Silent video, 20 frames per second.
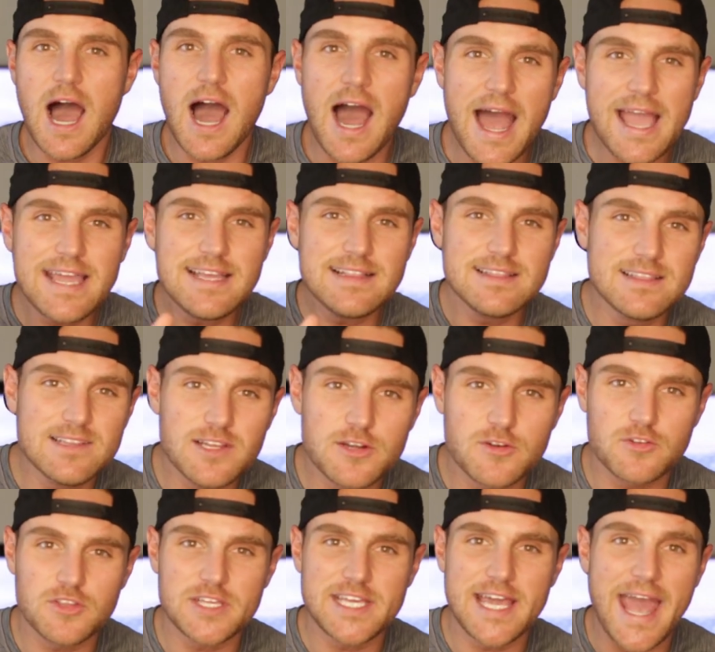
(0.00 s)
I
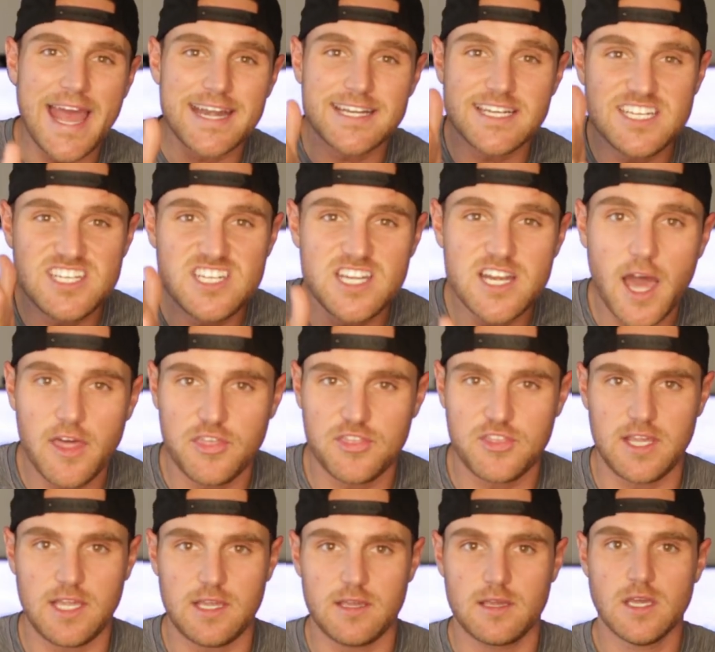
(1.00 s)
literally had
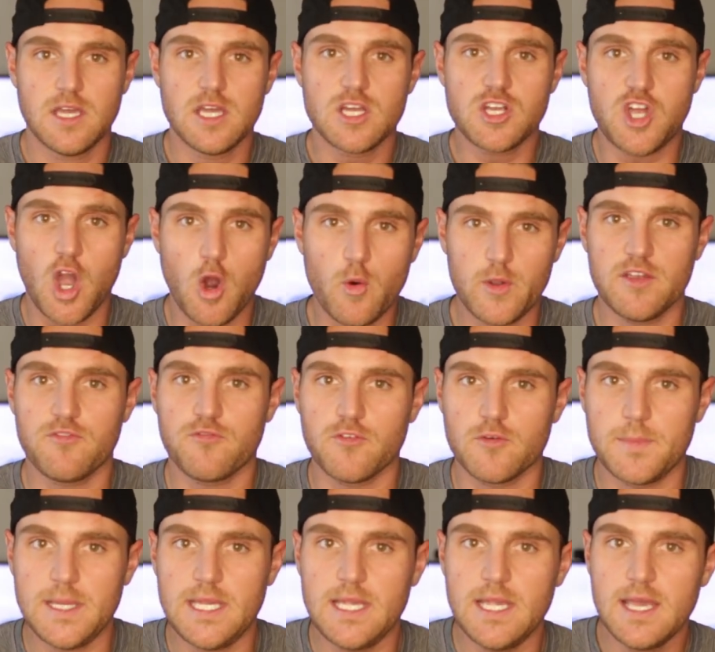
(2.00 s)
nothing going
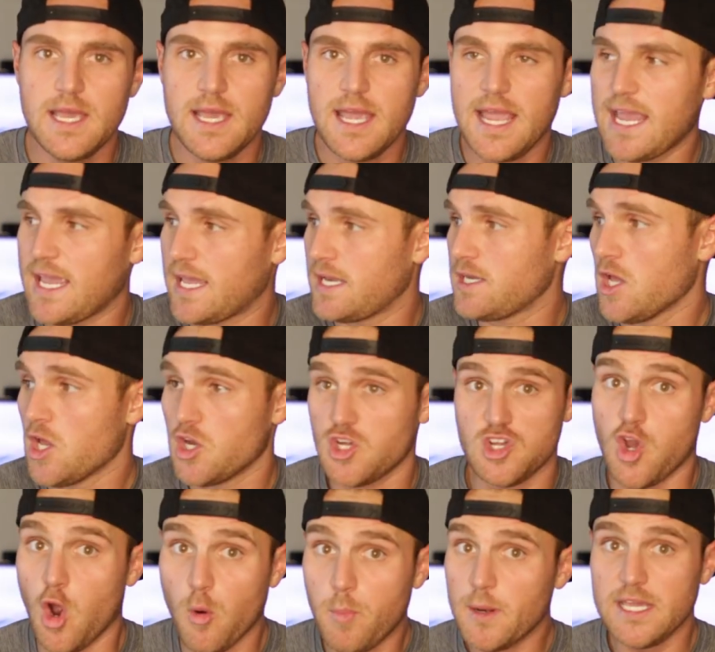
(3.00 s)
for me, and
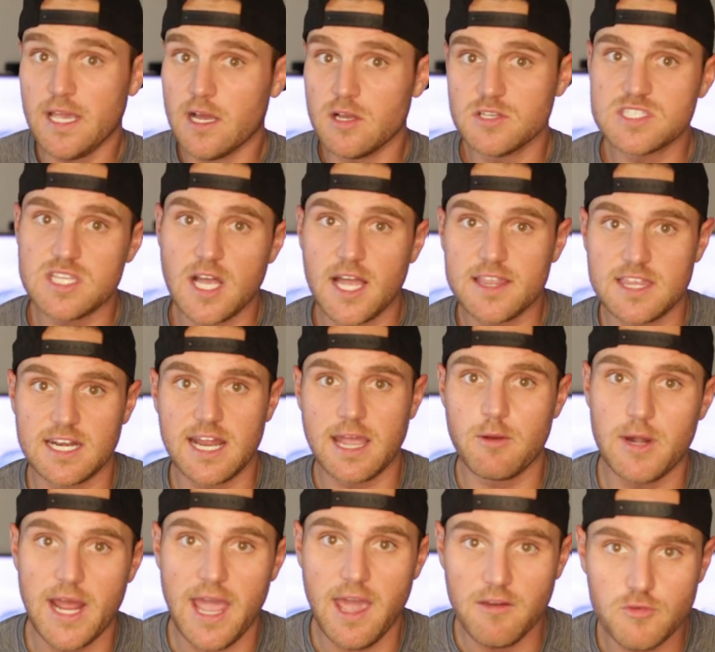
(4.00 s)
nobody else thought that I
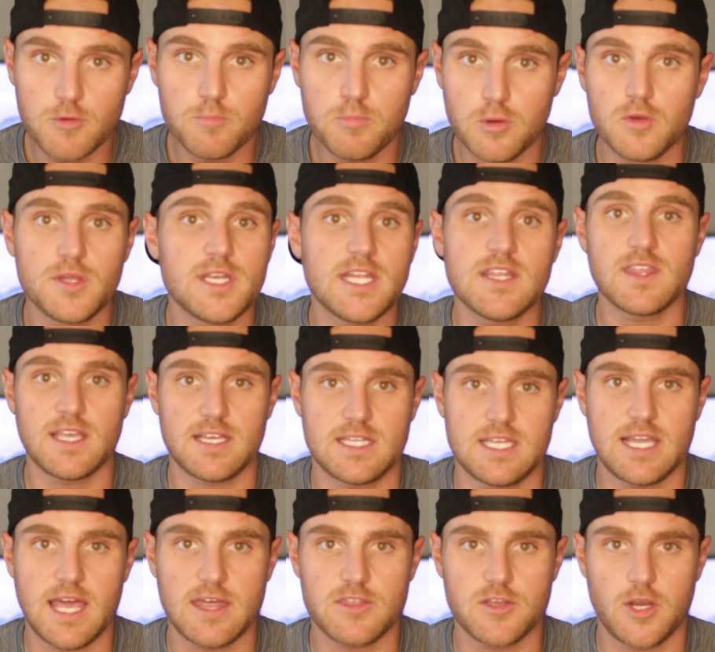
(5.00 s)
would ever pull anything
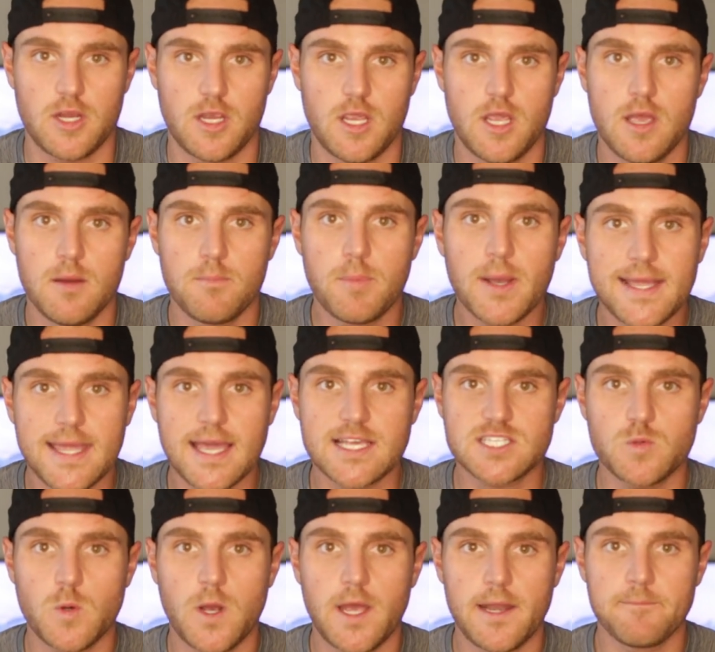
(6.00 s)
together. But
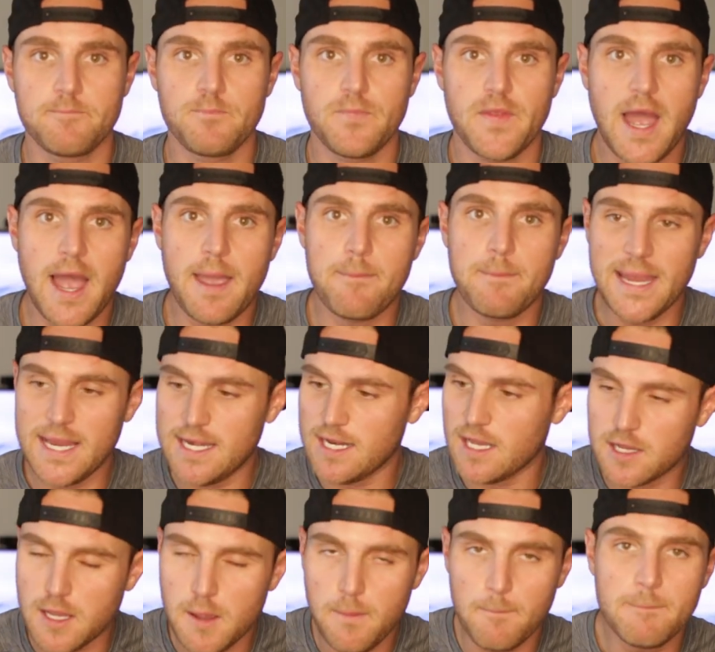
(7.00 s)
guess what? I
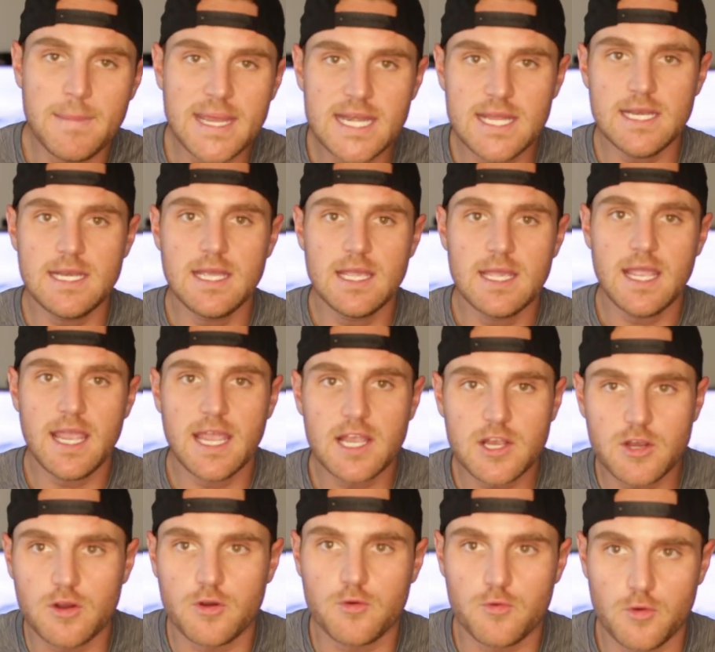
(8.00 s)
made a committed
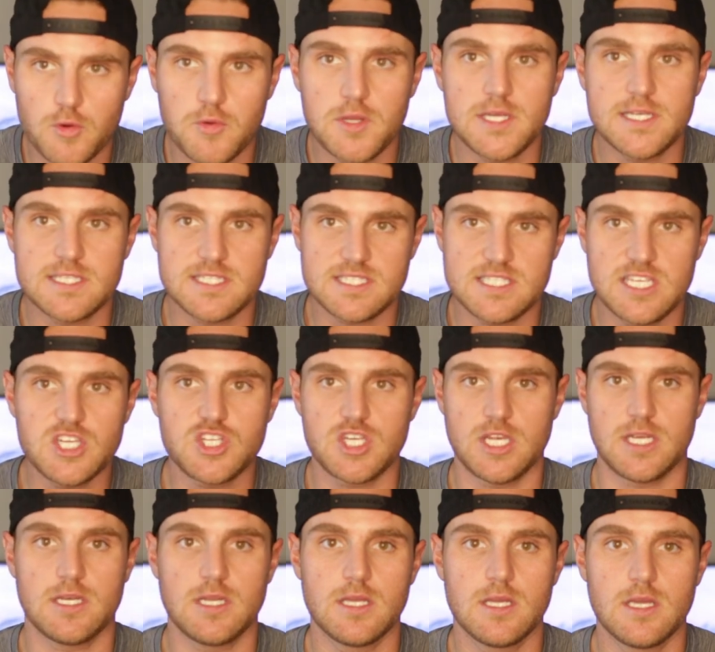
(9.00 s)
and congruent
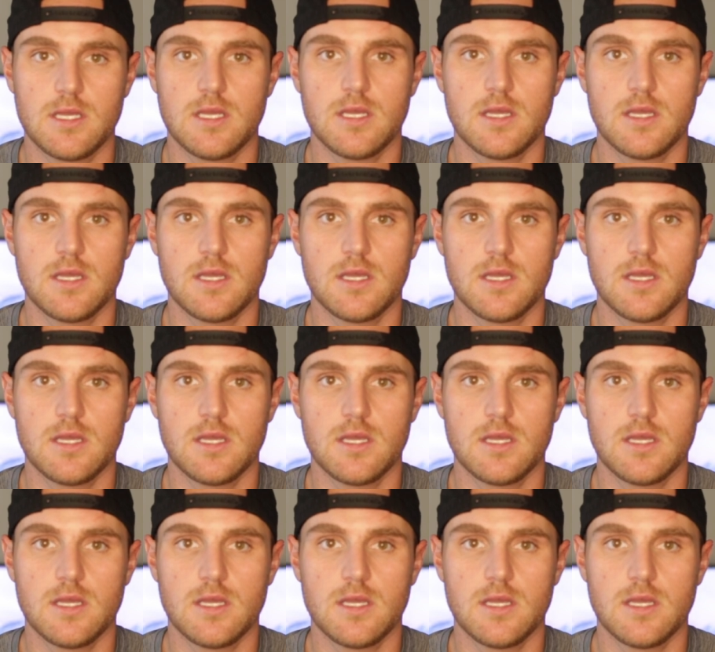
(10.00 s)
decision